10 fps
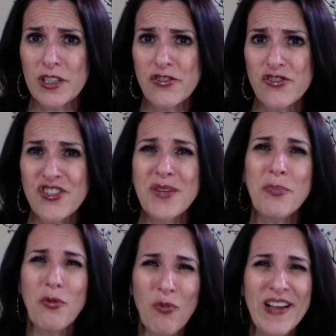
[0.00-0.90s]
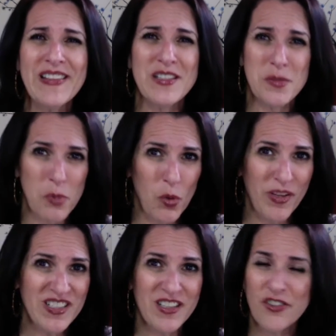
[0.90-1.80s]
your relationship right this
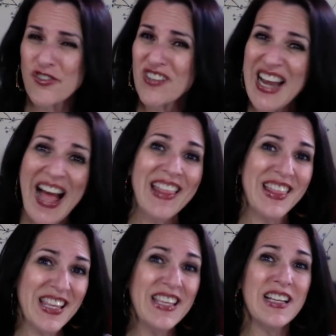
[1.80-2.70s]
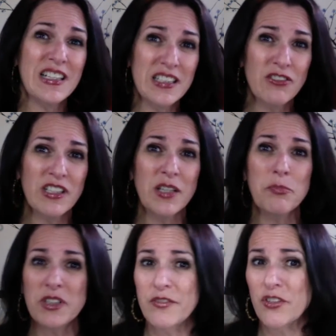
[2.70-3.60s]
moment because you're not thinking clearly
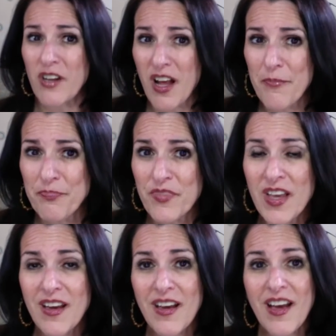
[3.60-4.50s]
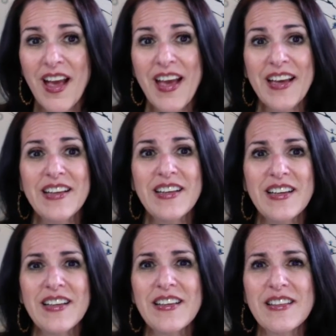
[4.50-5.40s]
believe it or not and
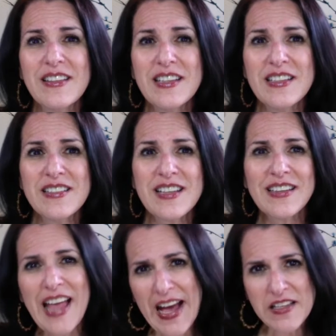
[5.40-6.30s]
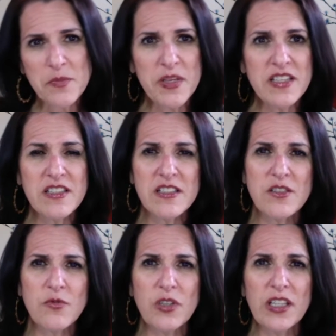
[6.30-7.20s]
this last piece
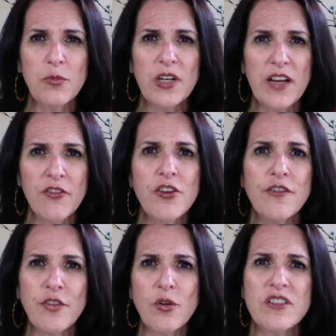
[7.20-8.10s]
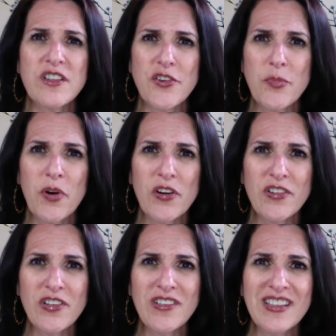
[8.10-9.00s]
is really whenever you're focused on your
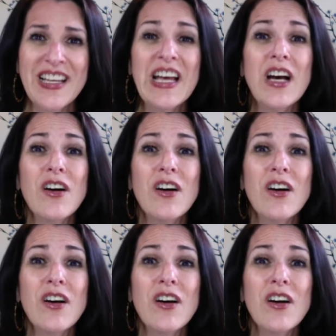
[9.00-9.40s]
partner,